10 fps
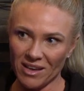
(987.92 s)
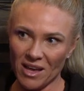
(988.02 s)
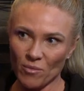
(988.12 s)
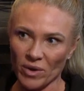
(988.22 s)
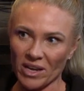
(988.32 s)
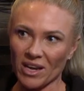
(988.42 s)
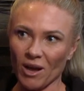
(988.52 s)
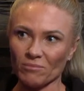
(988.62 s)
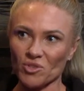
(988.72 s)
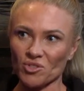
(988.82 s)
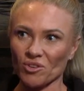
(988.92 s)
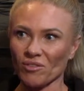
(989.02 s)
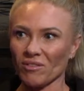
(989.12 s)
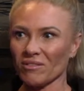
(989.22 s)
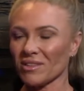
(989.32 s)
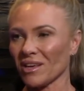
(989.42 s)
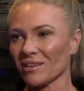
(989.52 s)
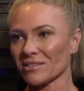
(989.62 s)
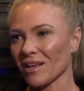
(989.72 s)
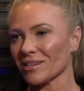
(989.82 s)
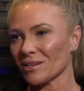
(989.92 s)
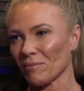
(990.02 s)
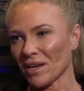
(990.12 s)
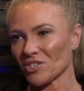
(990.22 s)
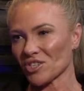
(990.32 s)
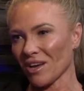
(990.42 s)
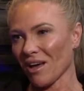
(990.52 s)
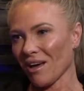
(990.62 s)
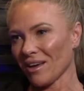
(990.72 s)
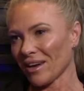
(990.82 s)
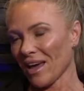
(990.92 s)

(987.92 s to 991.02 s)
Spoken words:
when it comes to things like dementia and